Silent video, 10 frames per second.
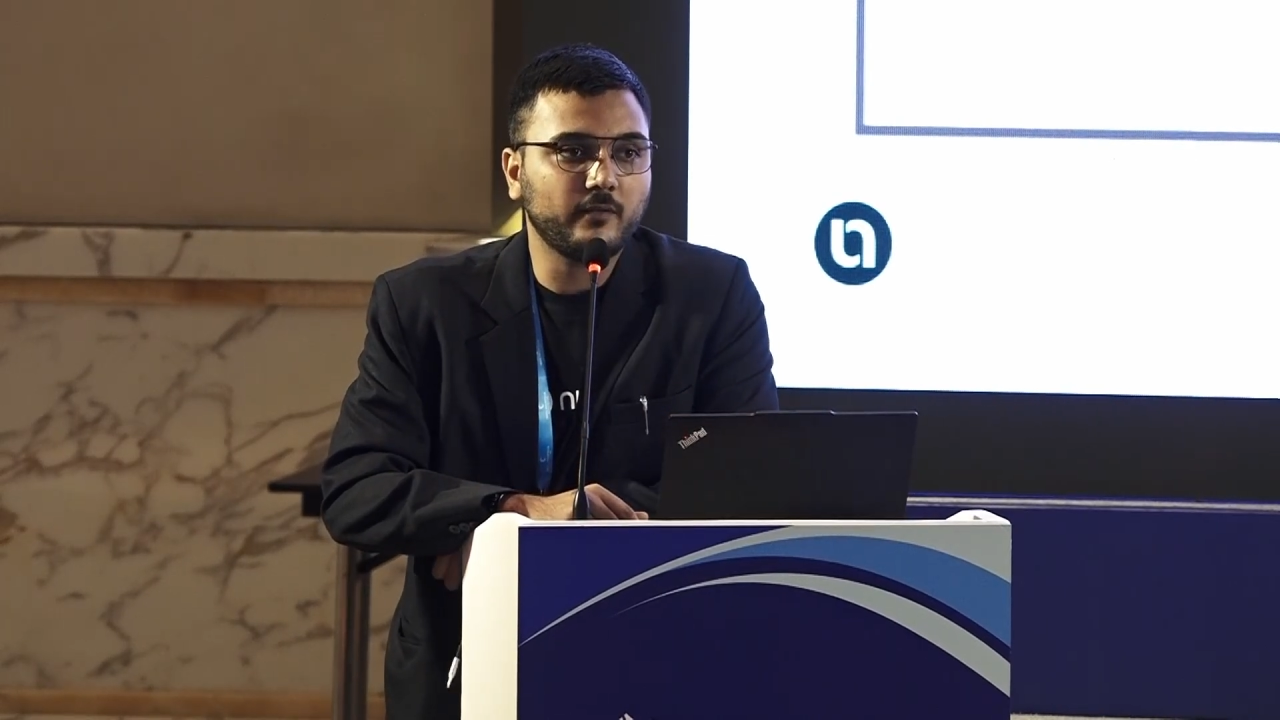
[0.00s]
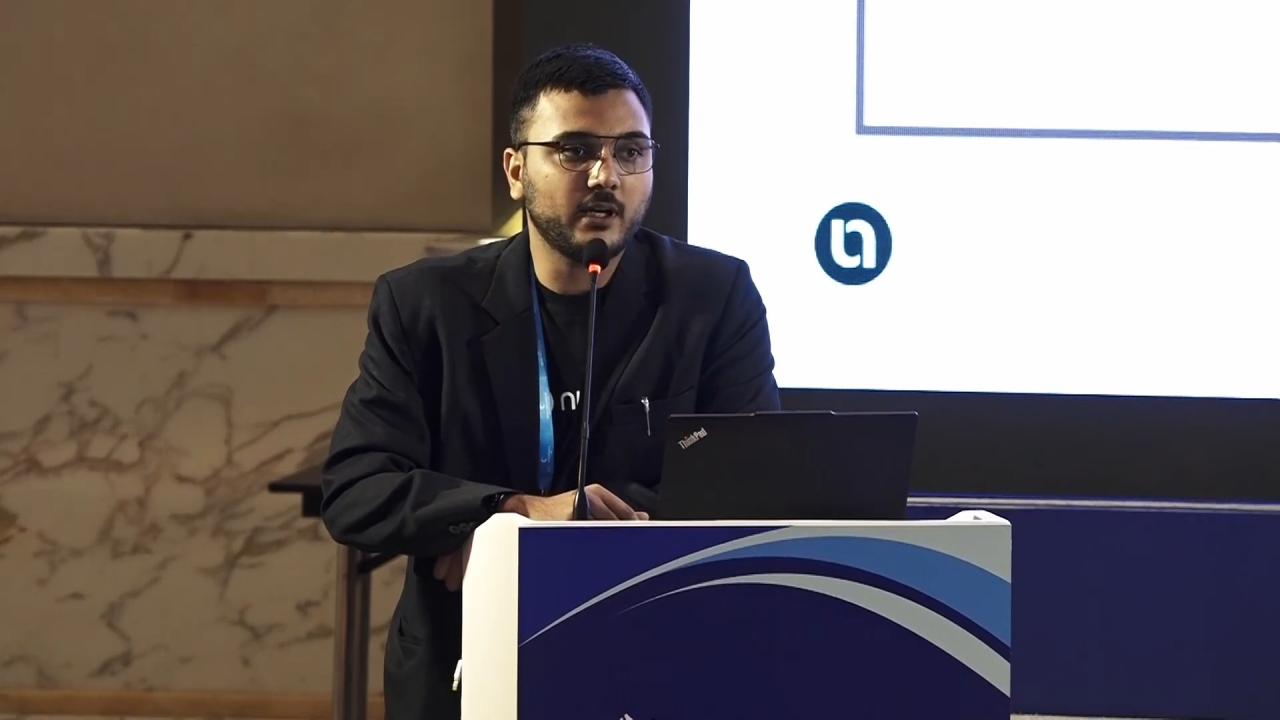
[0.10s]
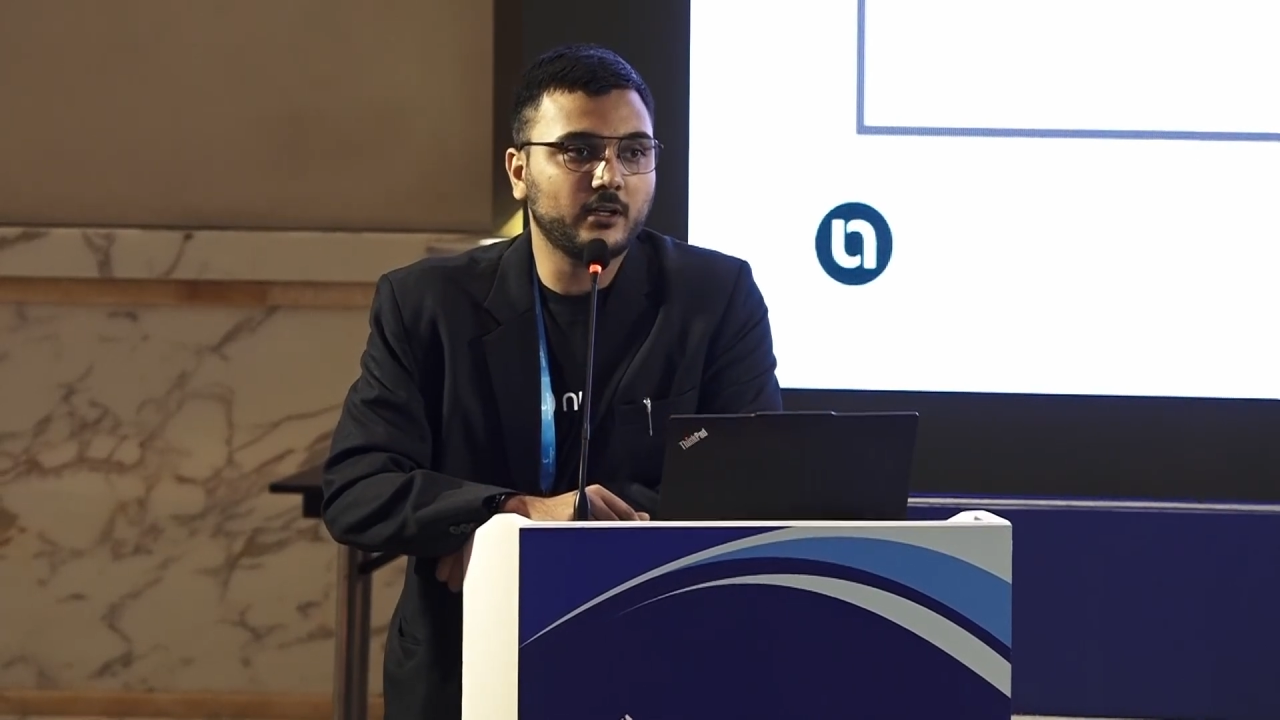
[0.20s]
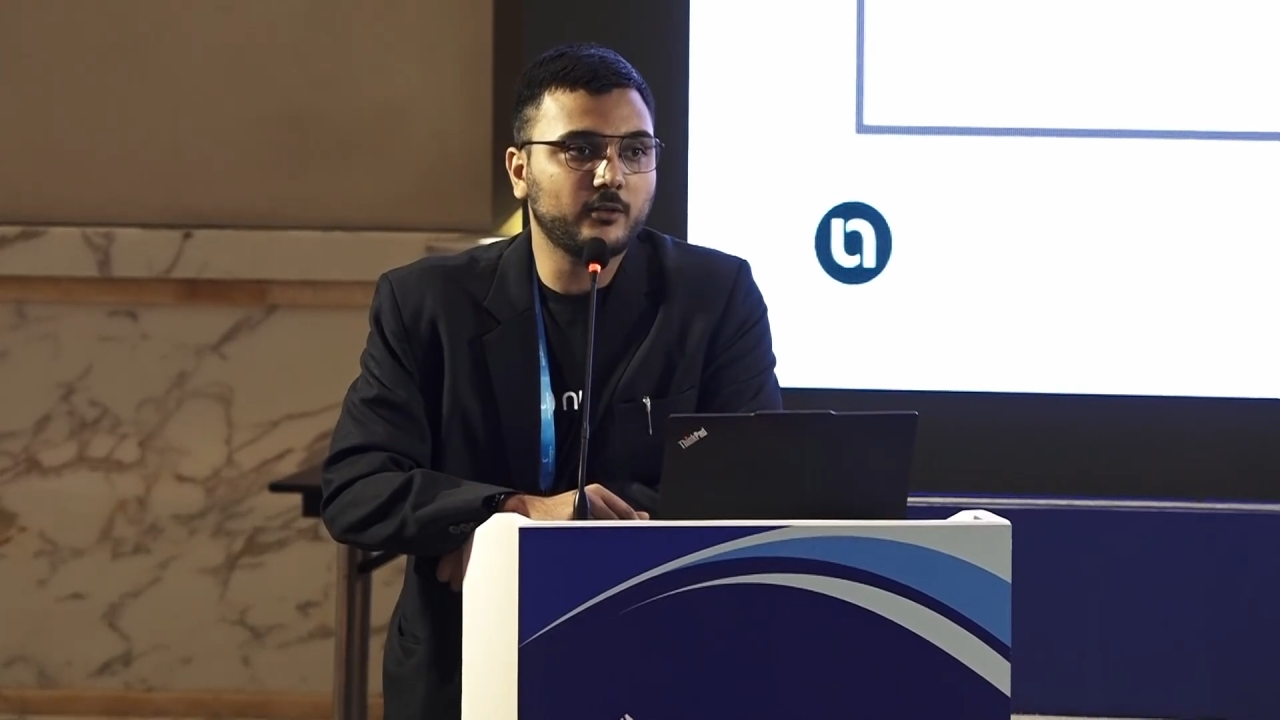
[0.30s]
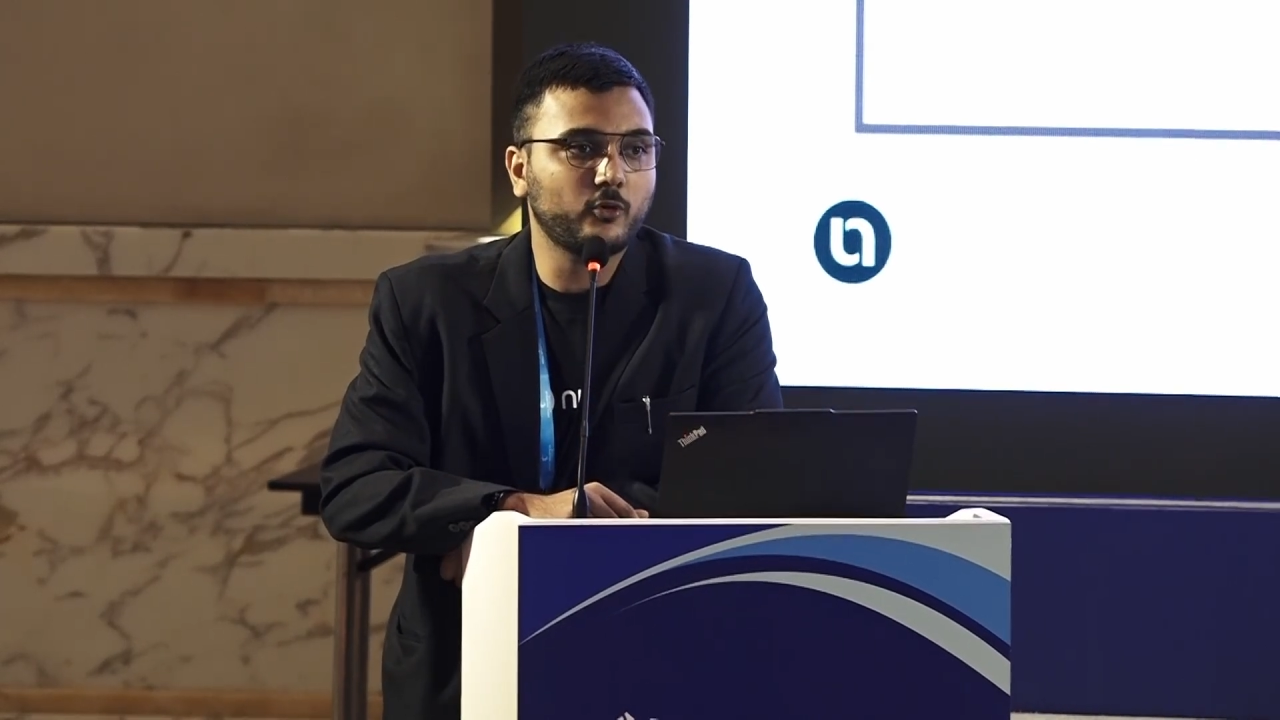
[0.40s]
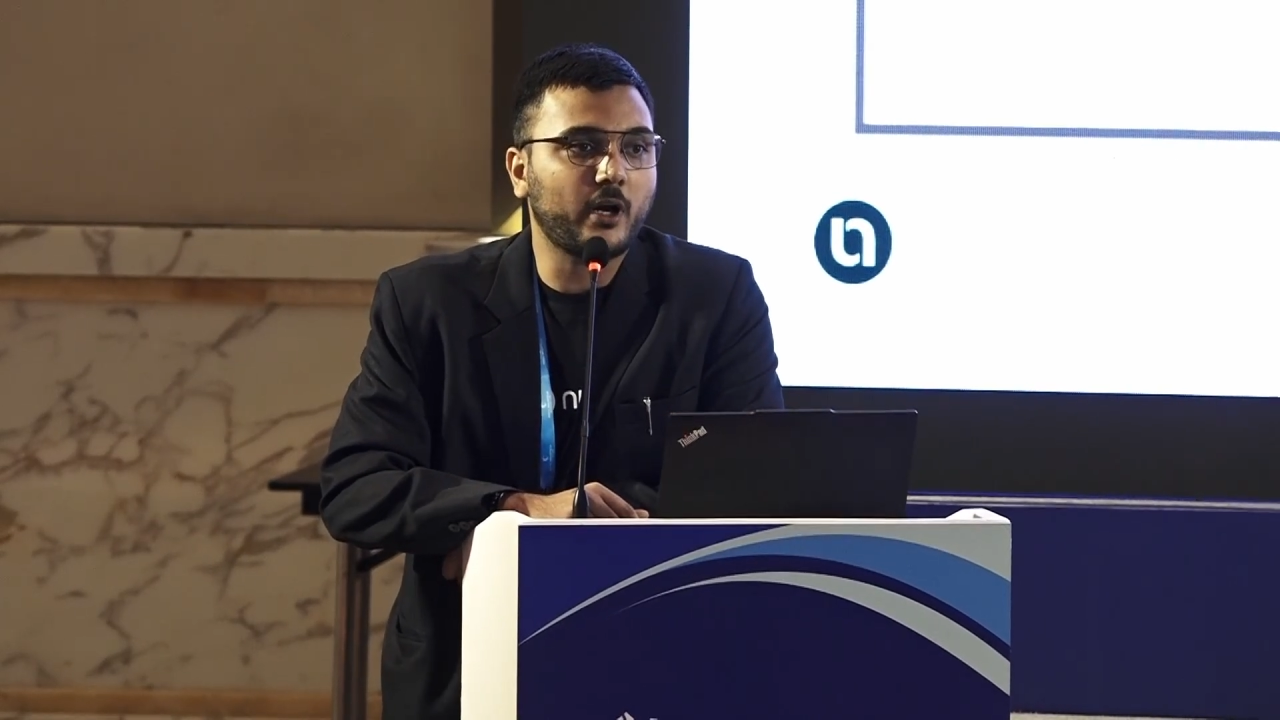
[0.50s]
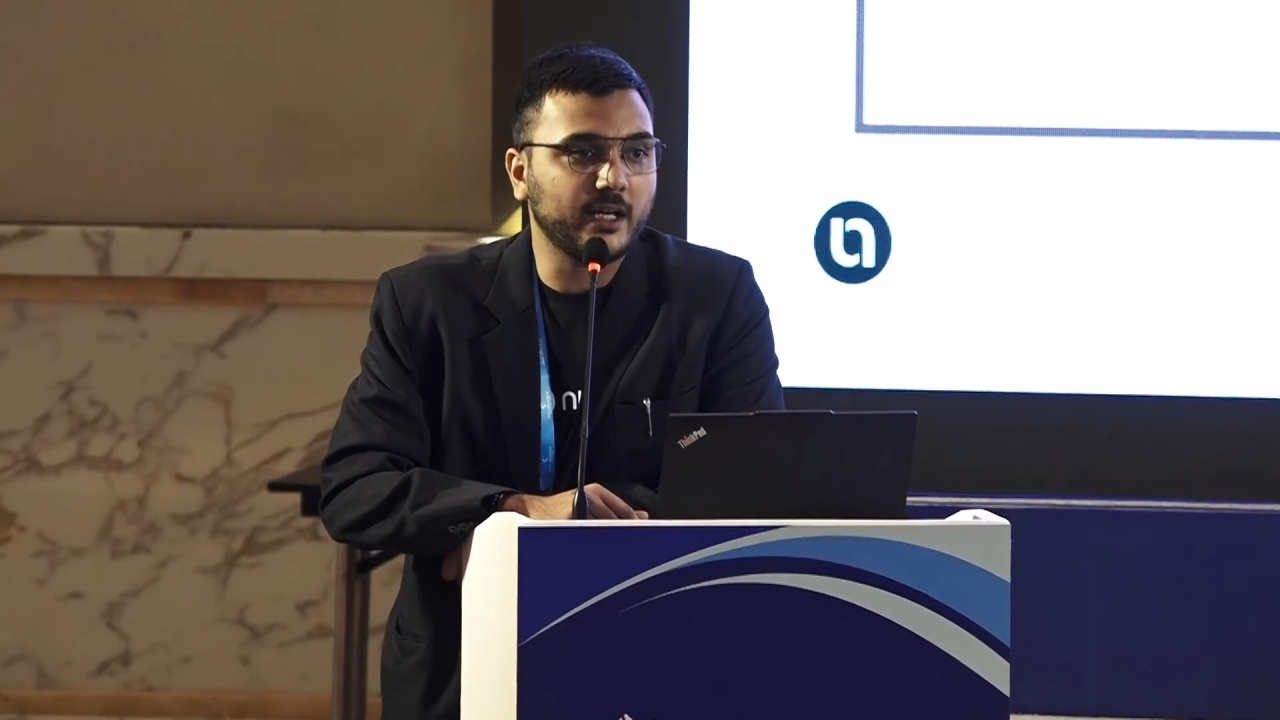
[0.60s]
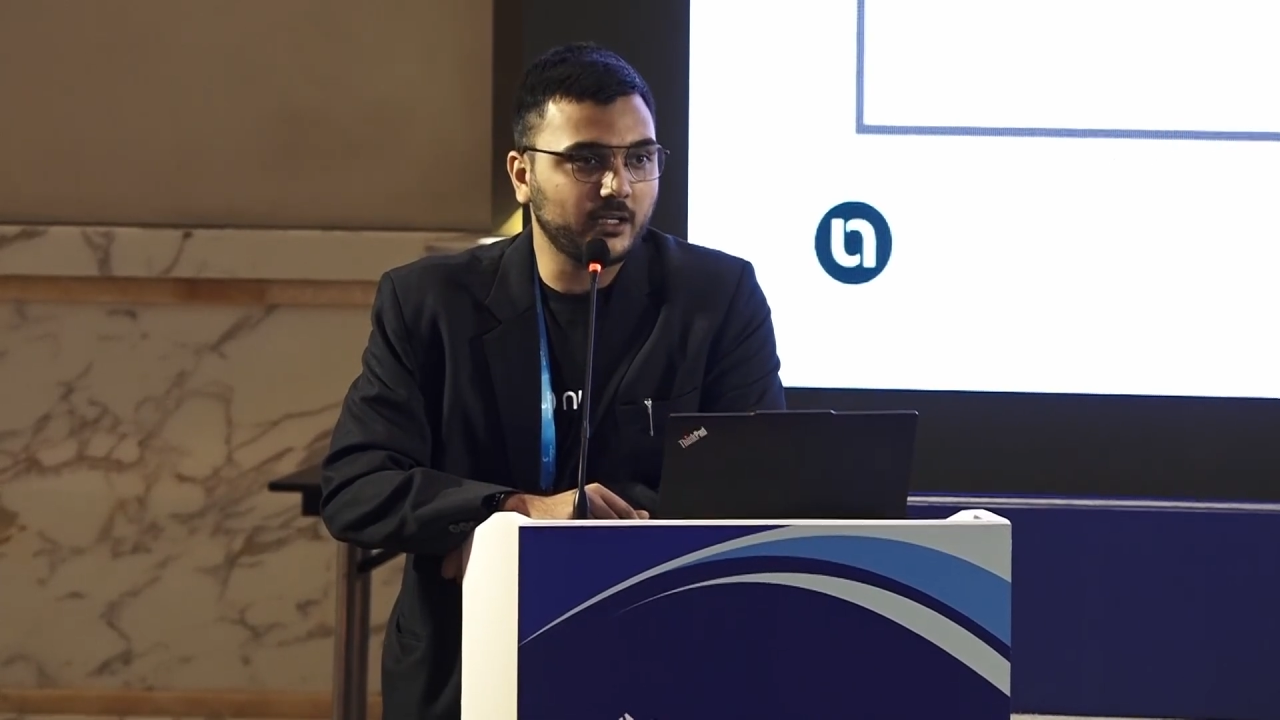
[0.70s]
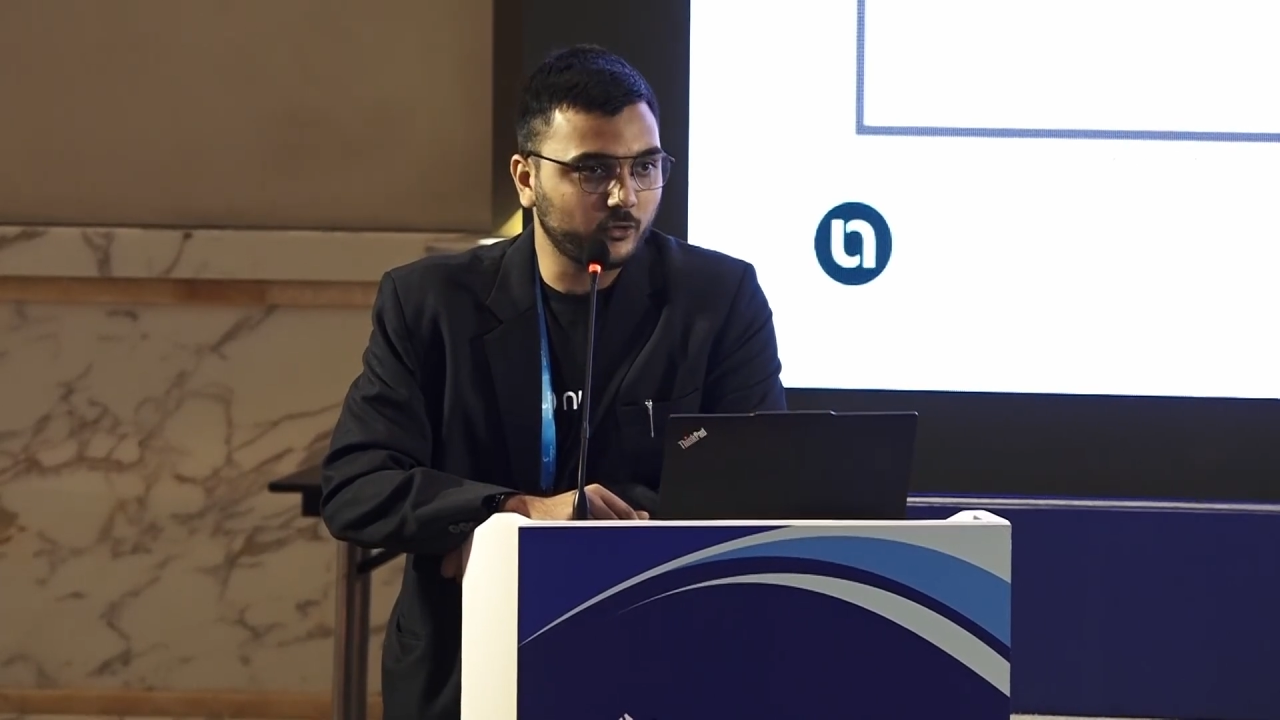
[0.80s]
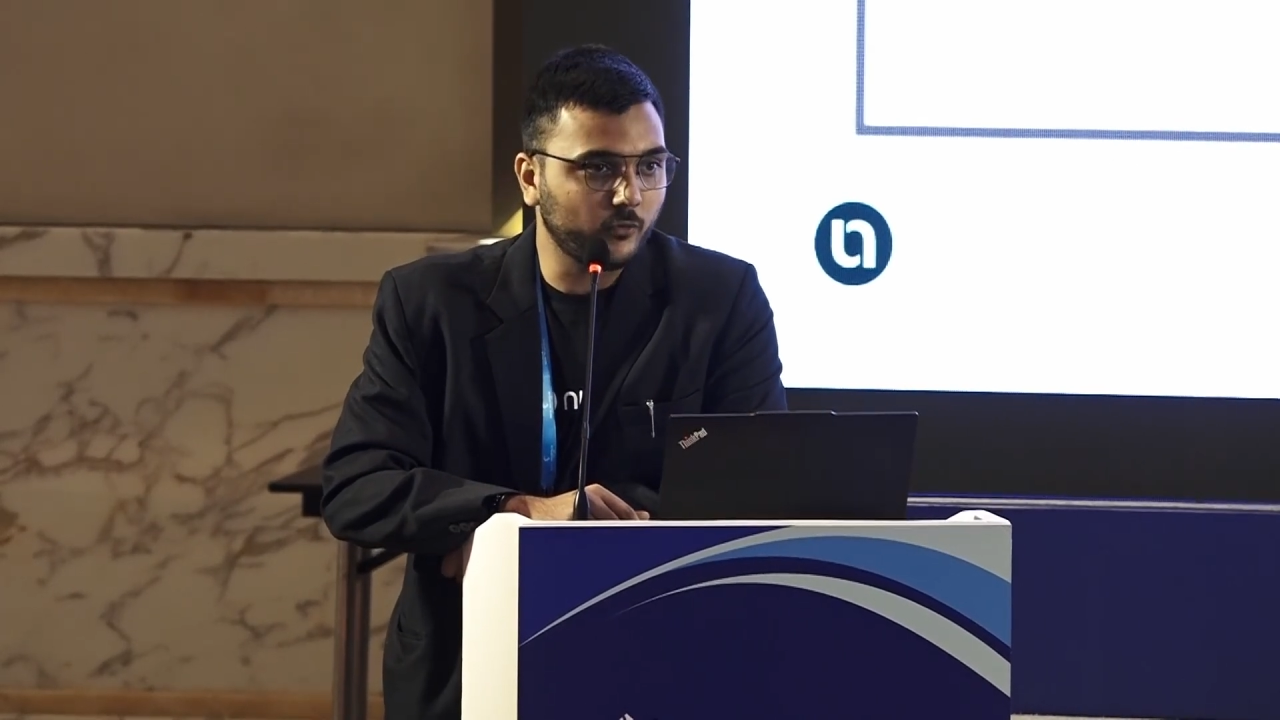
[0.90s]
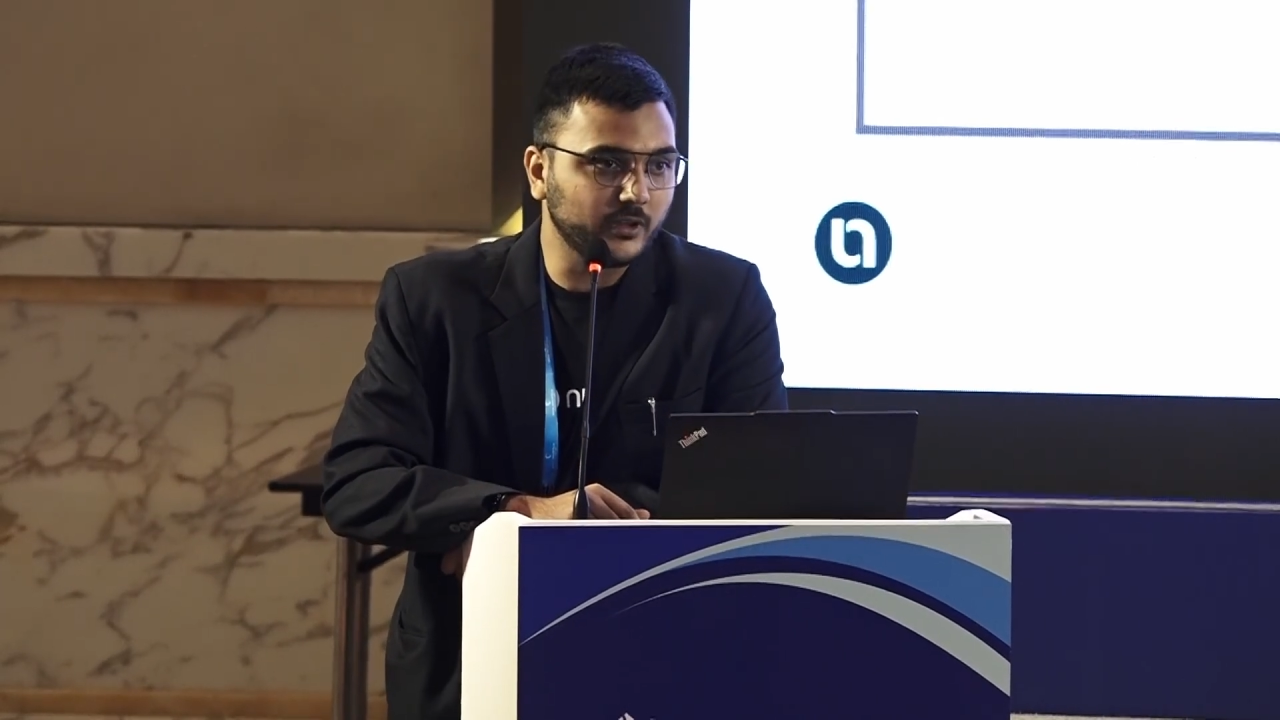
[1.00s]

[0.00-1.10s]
we are also ISO